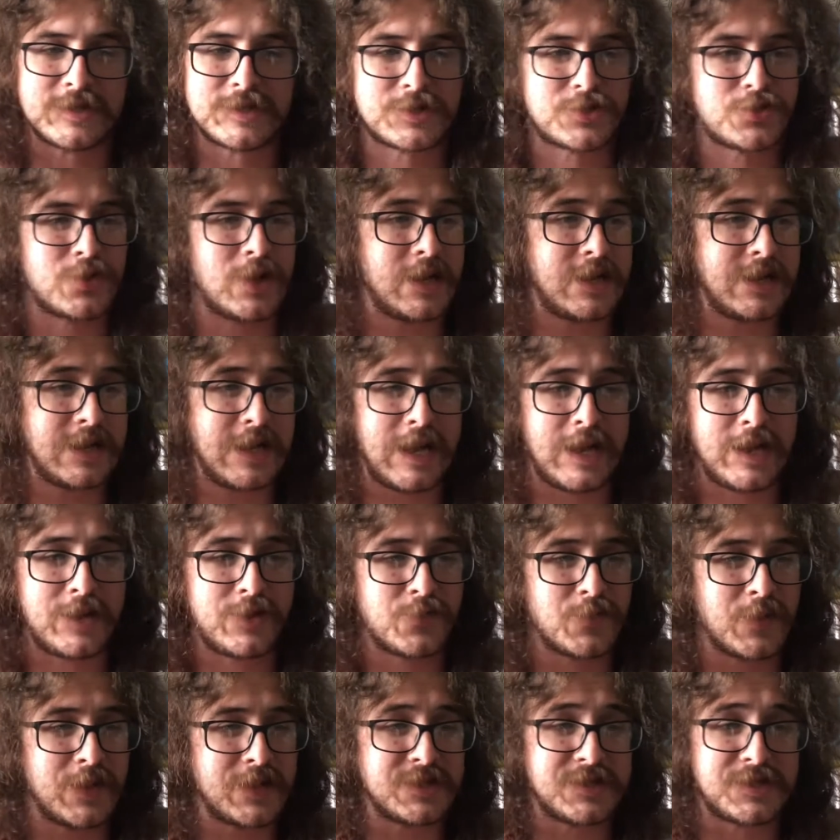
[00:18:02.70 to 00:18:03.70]
try to end
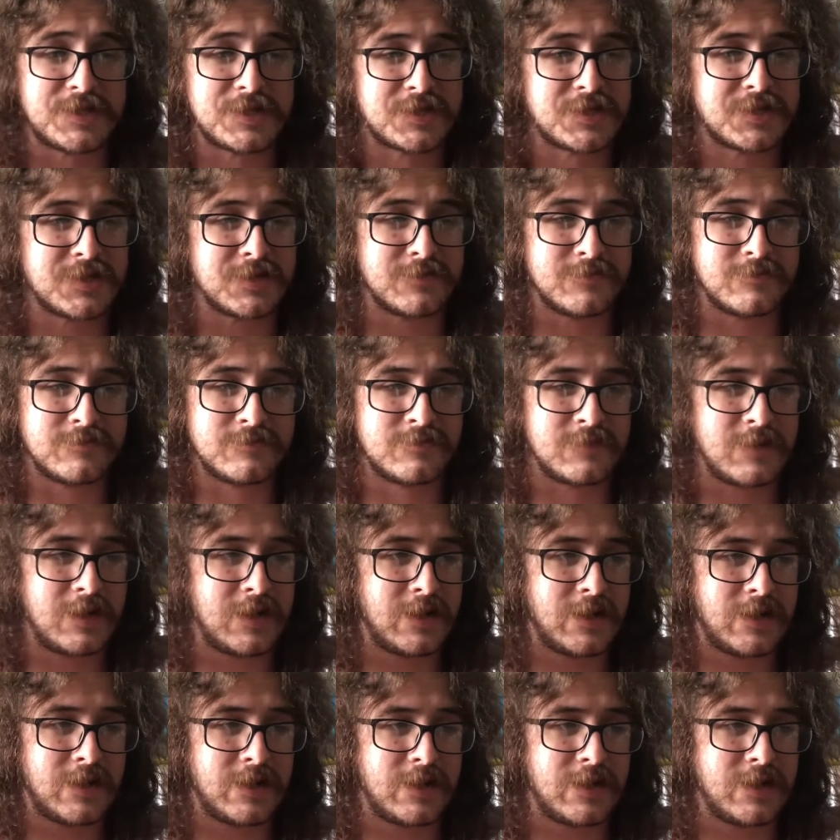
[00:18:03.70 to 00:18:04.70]
racism
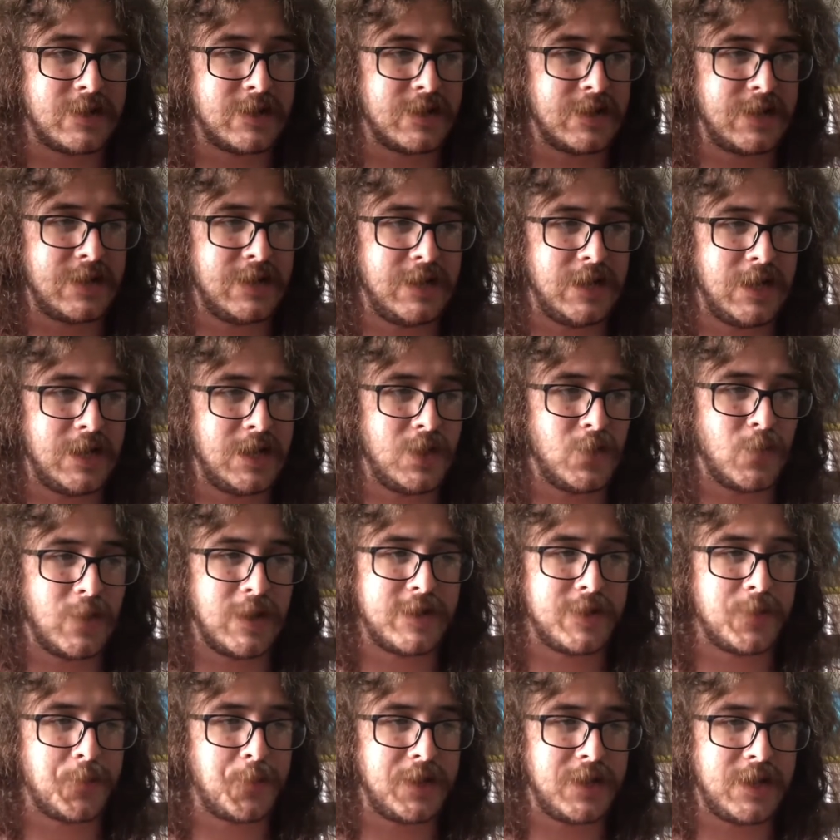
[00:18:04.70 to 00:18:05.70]
in any way
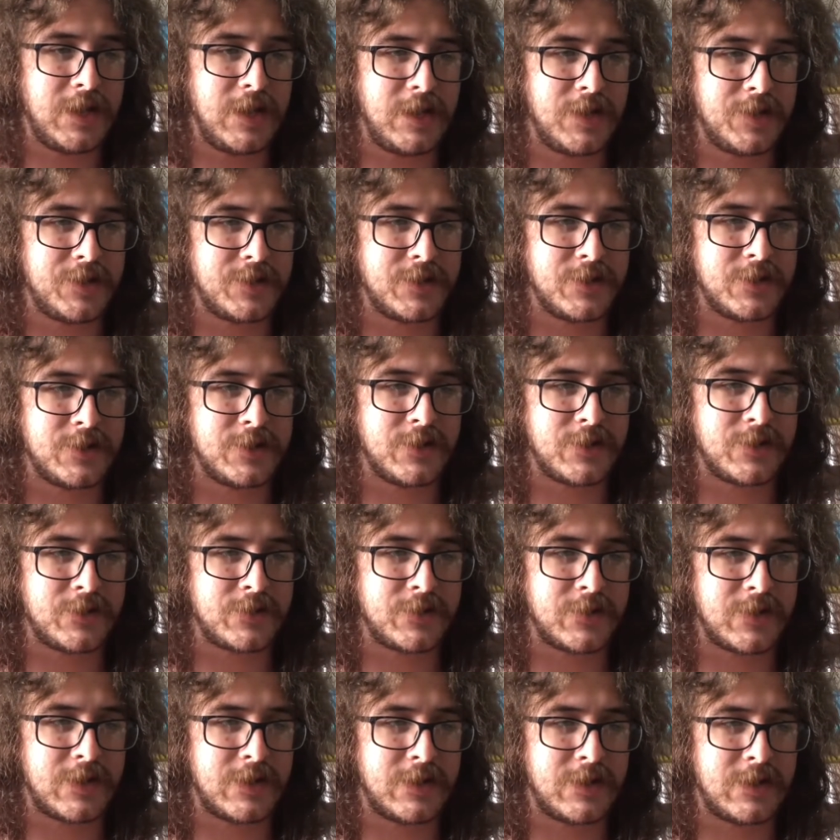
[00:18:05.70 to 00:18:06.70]
that we can, you
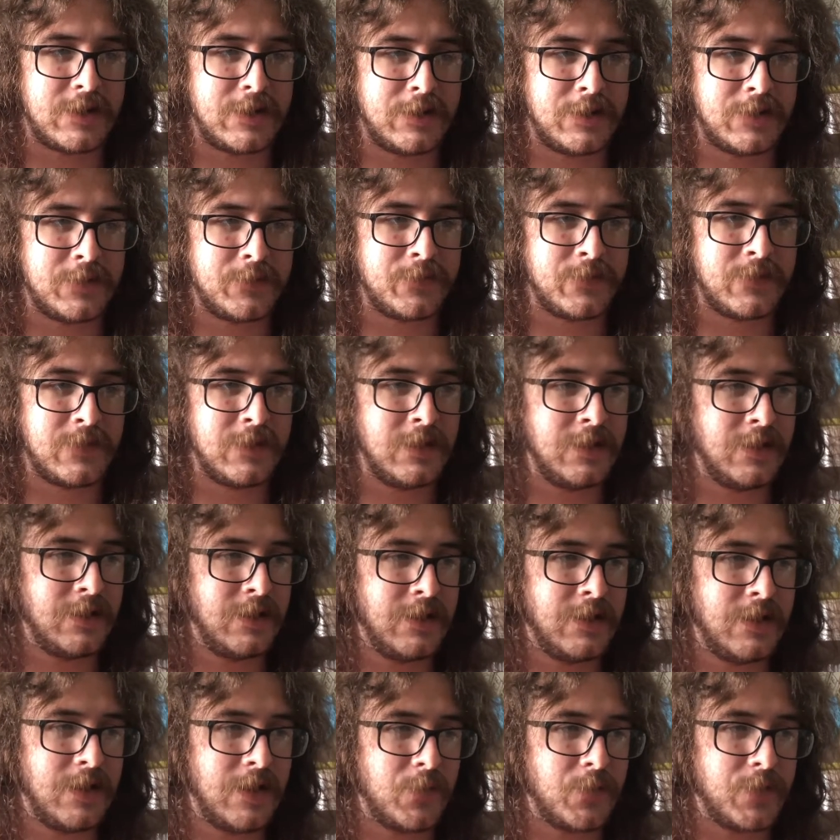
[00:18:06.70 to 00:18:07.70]
know.
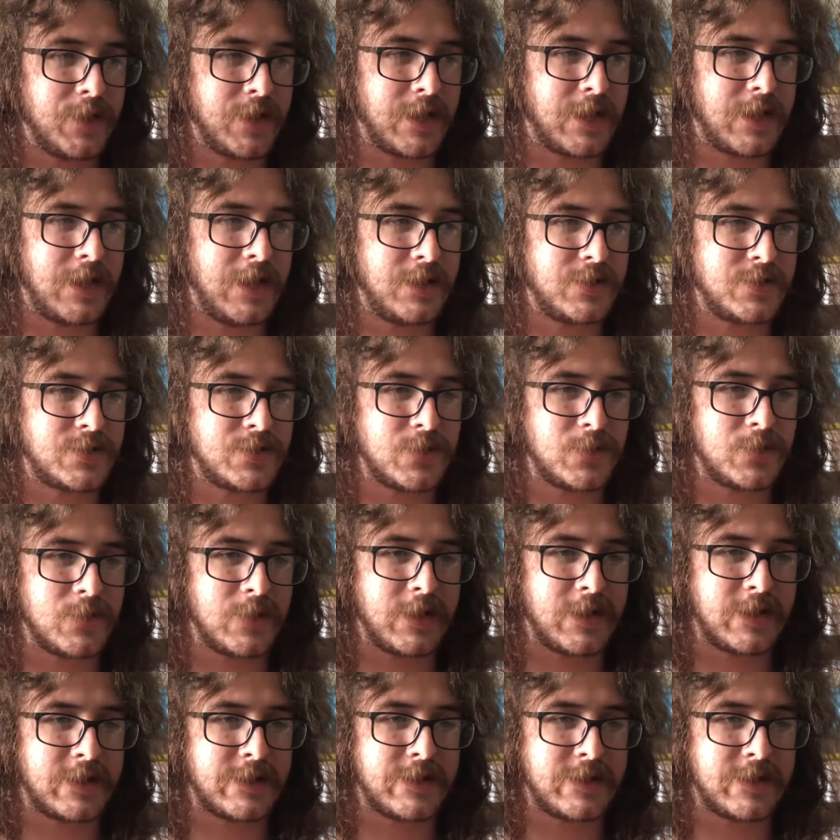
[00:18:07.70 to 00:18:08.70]
I really can't do
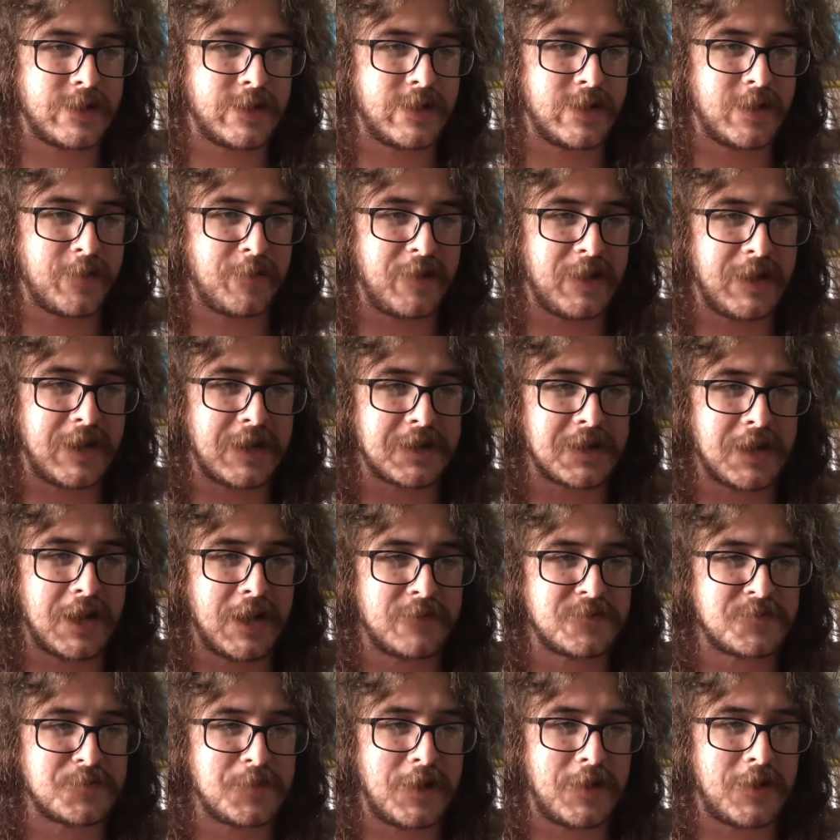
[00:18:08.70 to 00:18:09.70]
like the Black
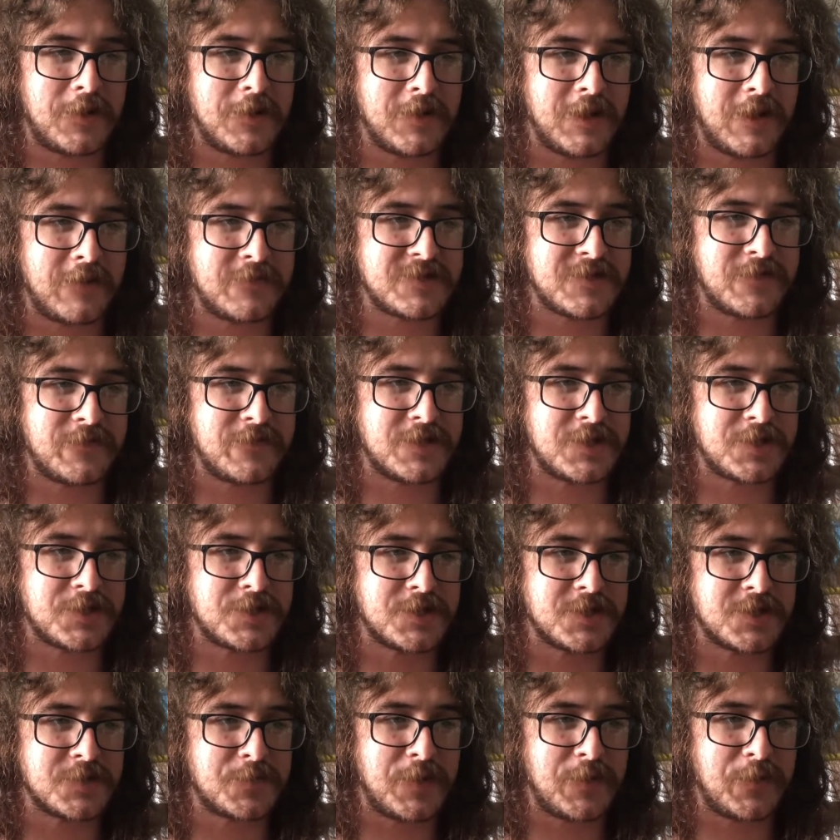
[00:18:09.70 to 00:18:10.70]
Lives Matter, lives of
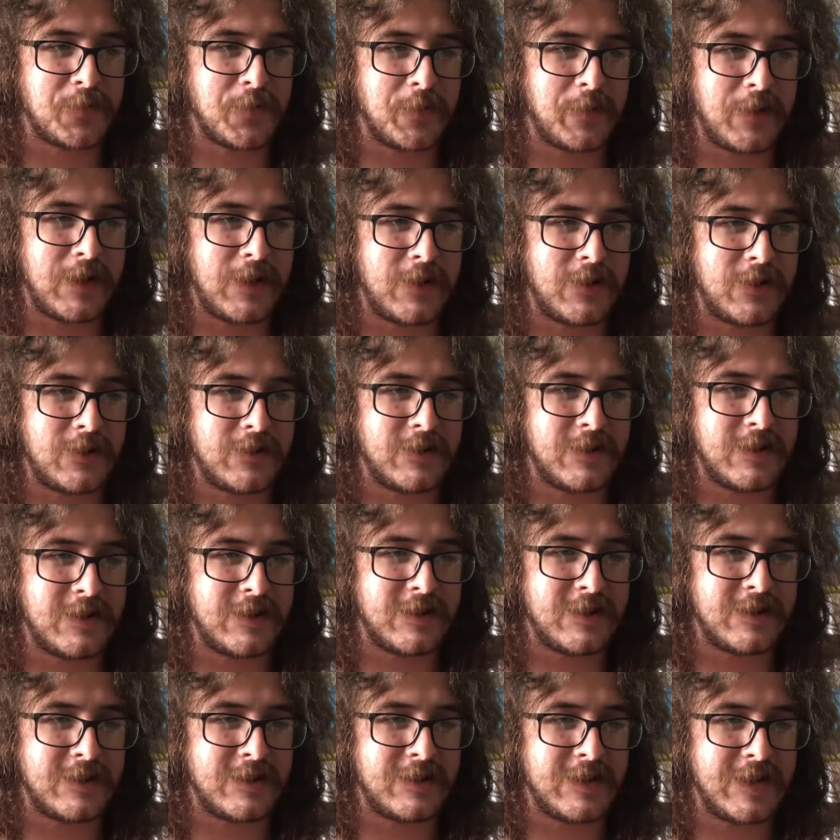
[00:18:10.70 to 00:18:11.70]
Indigenous people matter,
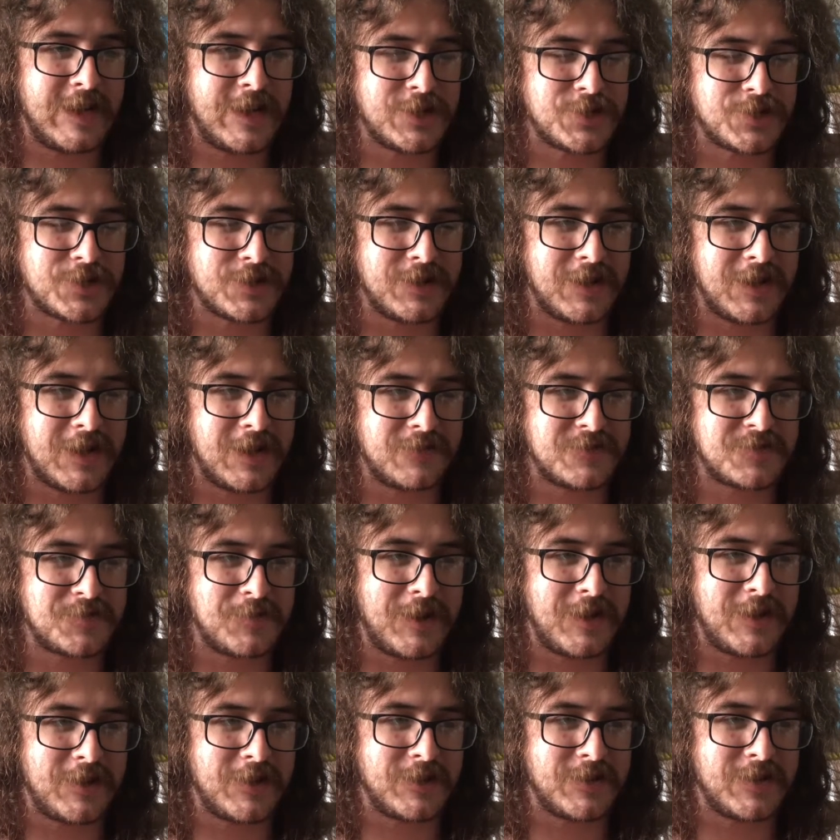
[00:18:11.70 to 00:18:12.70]
Asian lives
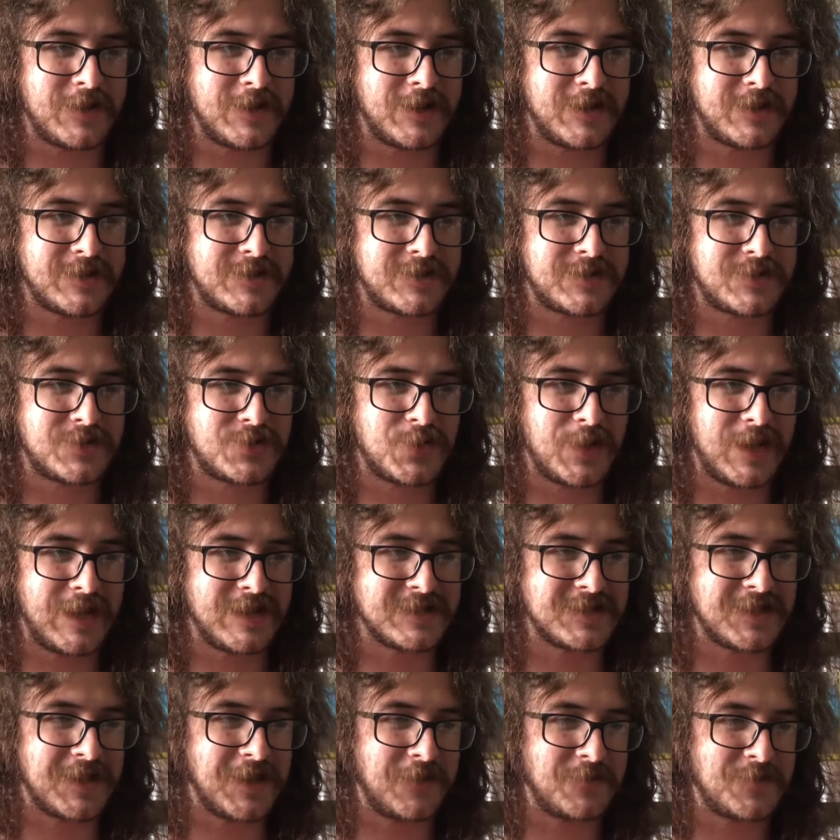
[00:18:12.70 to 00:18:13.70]
matter,
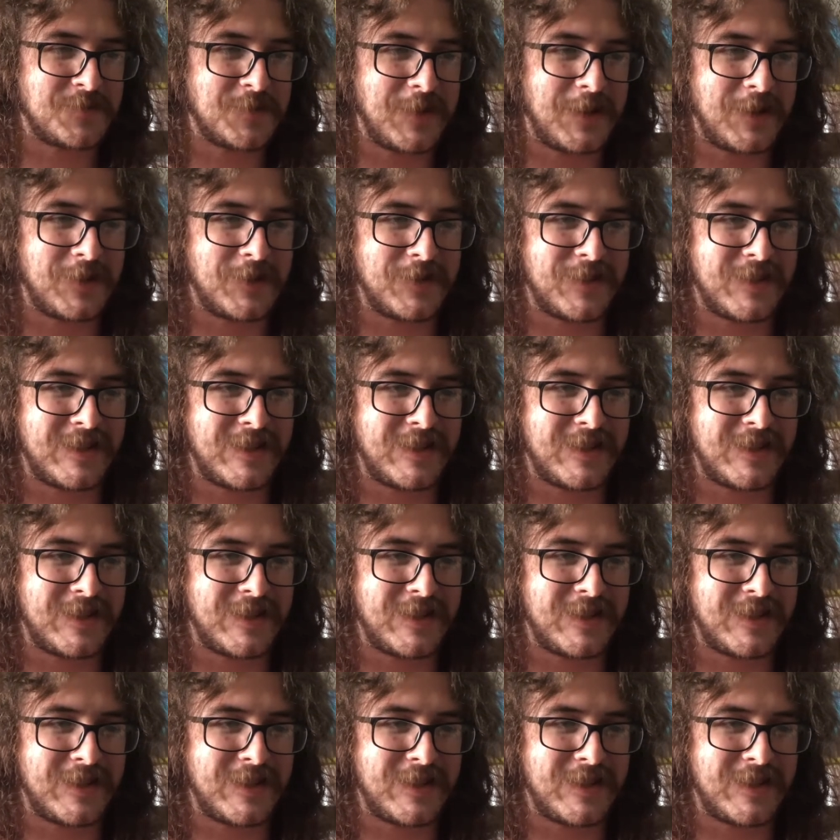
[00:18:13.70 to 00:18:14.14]
trans lives matter